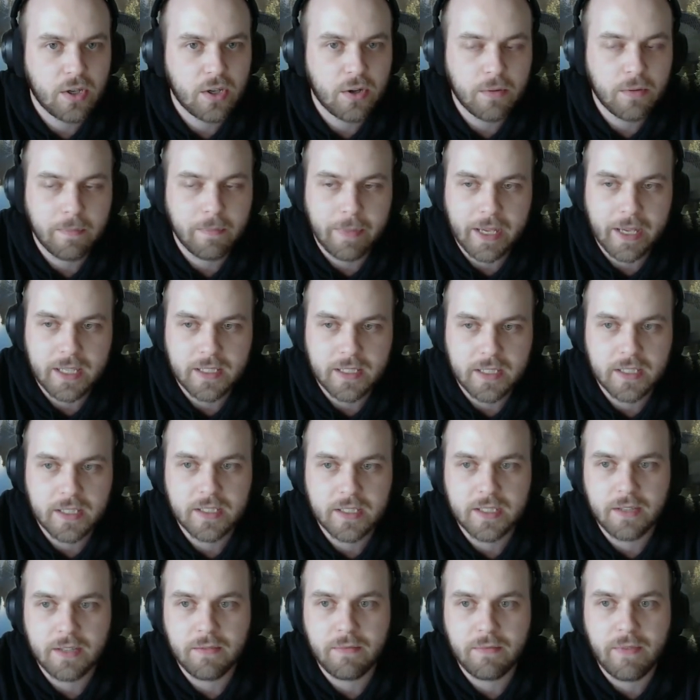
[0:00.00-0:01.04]
basis
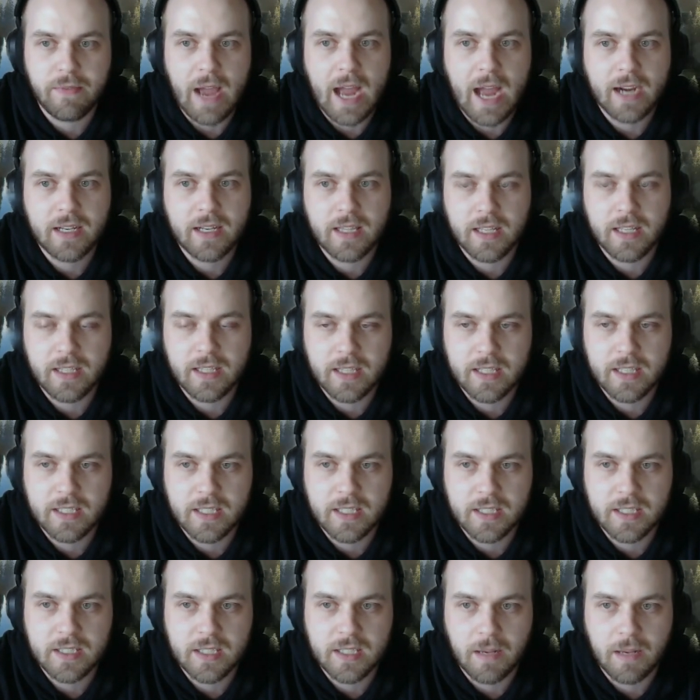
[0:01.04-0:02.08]
in fact that this
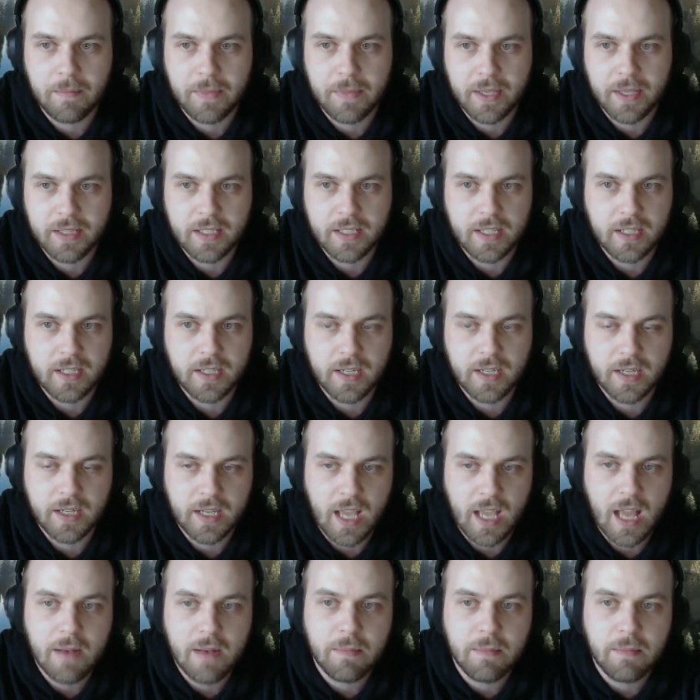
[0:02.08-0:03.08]
is something that can be